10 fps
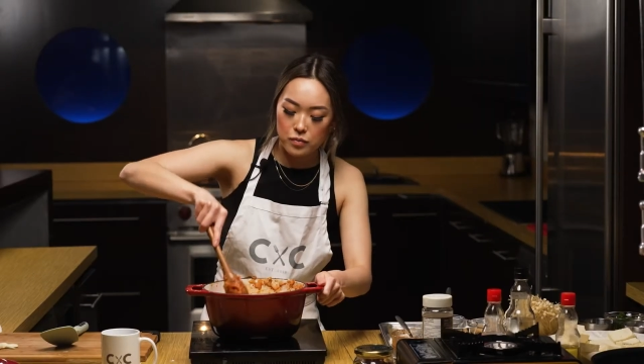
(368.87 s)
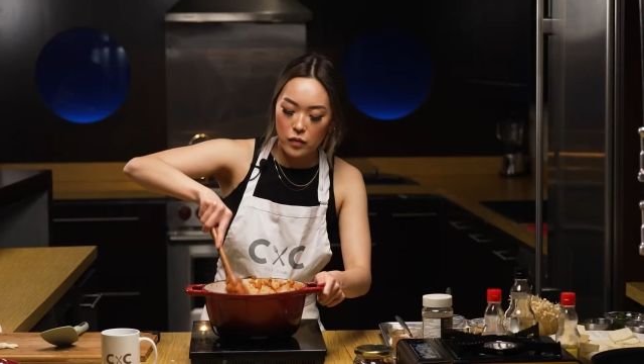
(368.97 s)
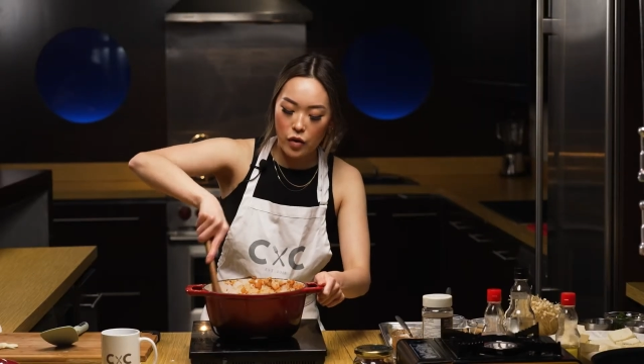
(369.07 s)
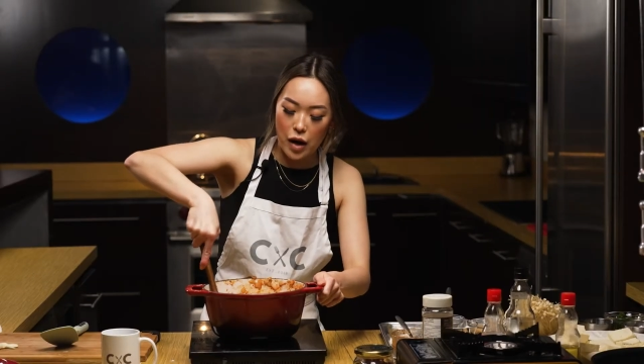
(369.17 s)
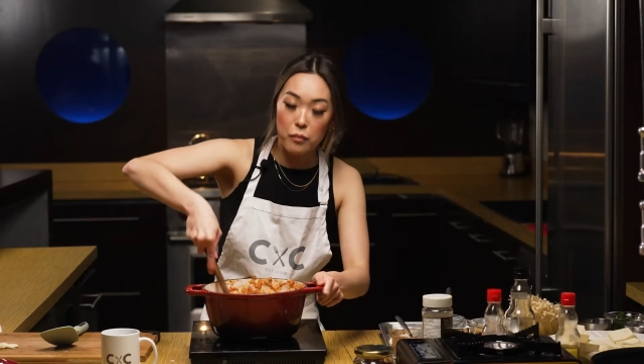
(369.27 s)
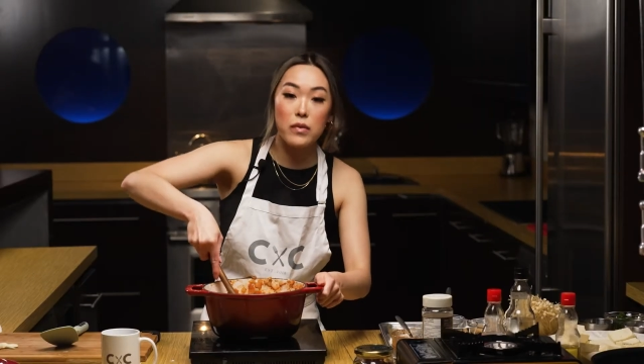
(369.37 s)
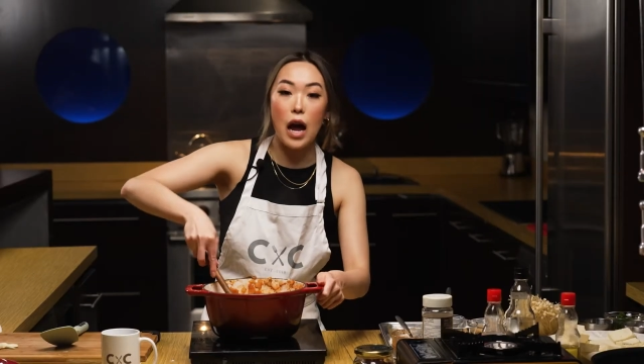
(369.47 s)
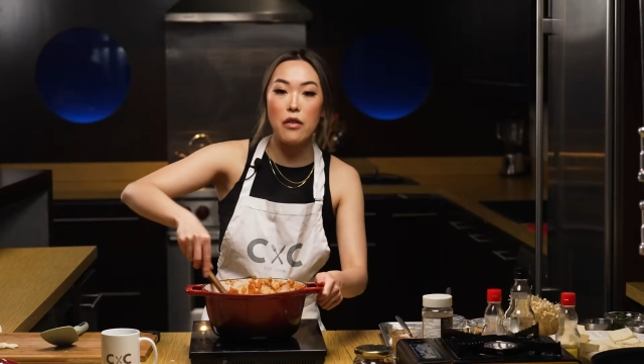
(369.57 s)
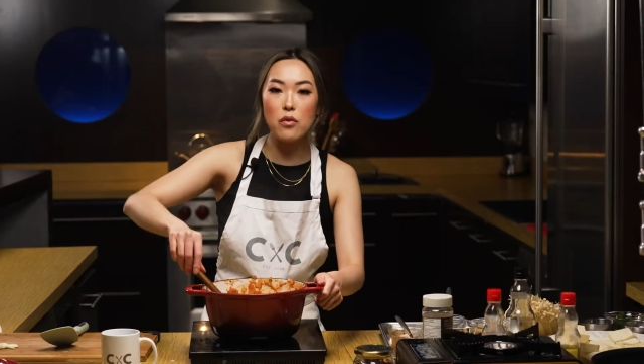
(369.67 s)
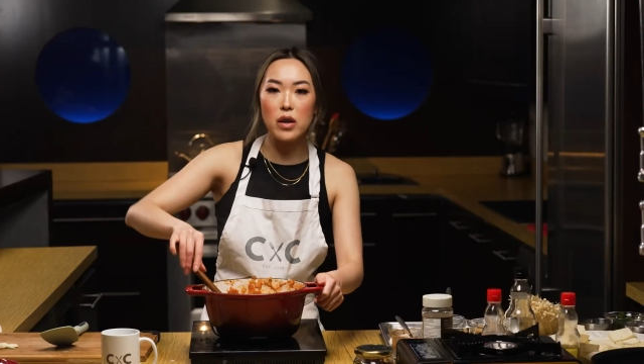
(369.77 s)
Okay, now
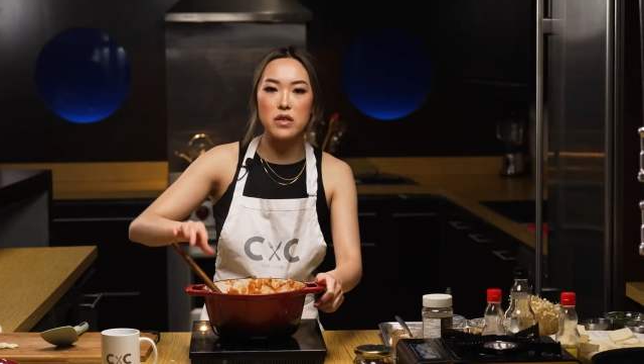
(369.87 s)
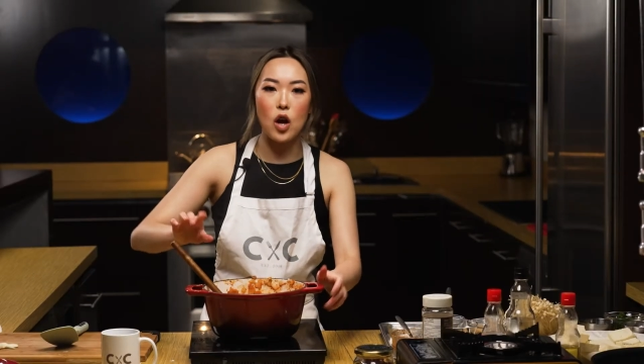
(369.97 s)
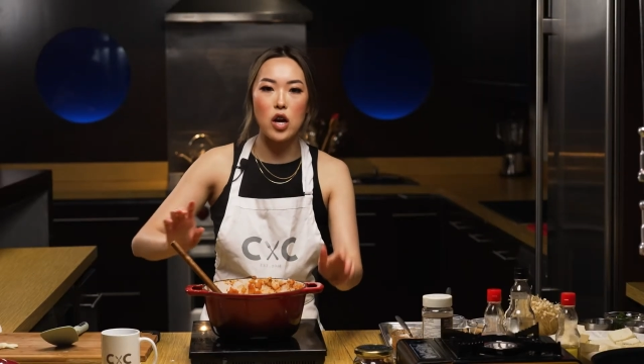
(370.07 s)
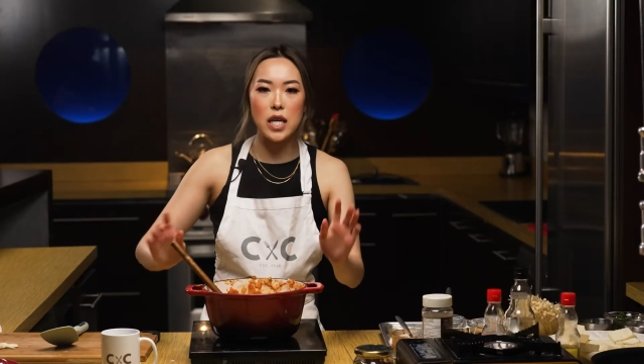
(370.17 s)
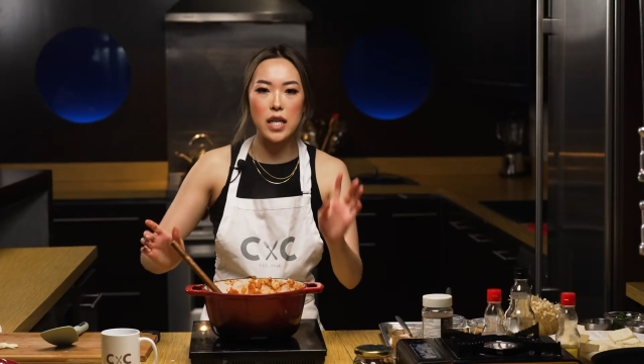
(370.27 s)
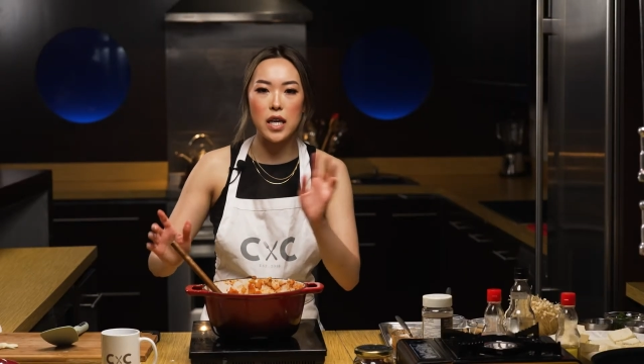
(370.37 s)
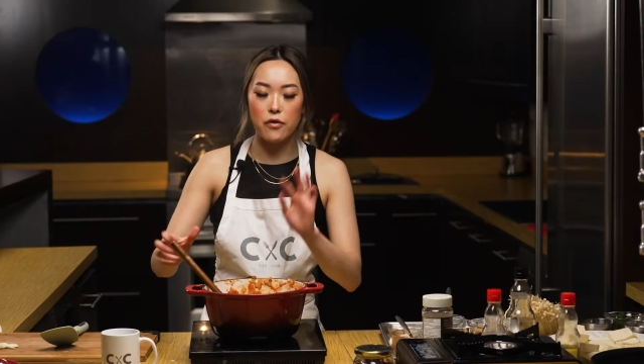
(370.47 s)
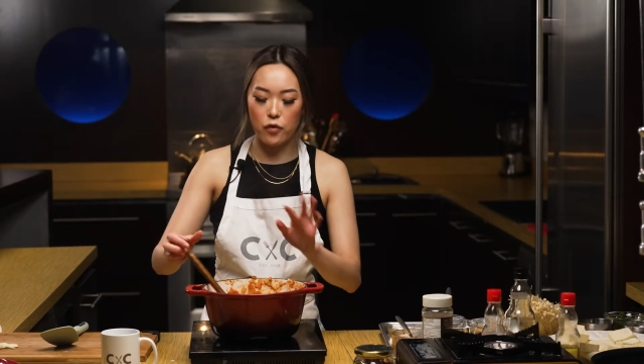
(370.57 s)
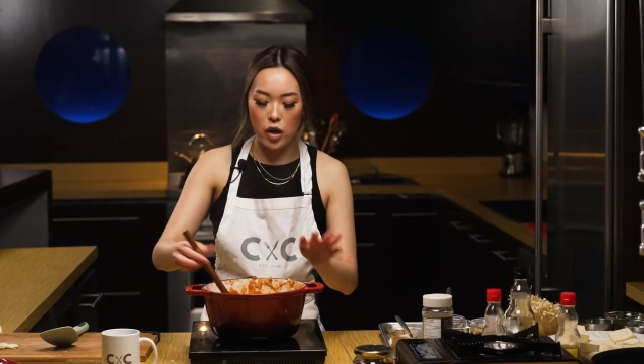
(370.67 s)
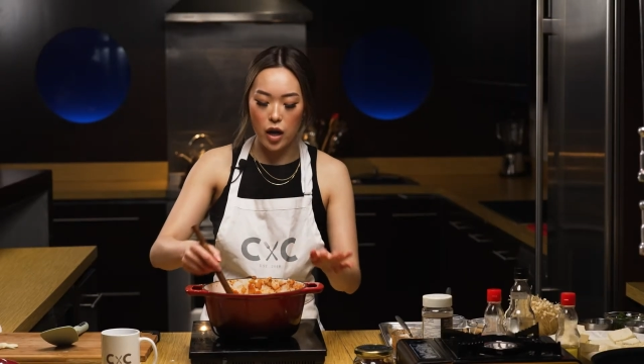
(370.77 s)
that we've sauteed it
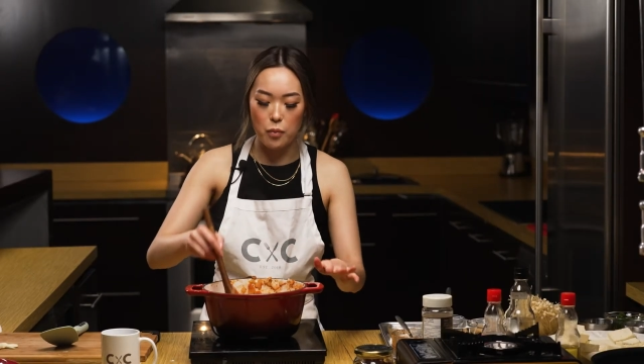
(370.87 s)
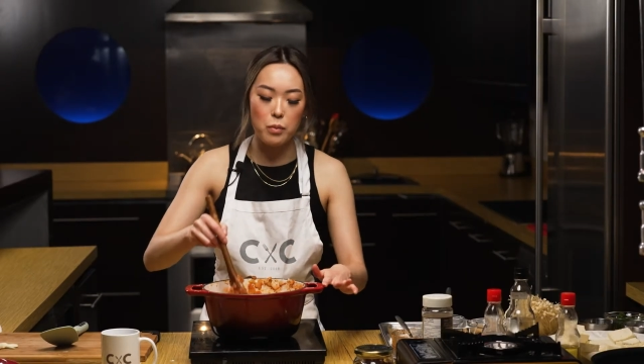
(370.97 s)
for a couple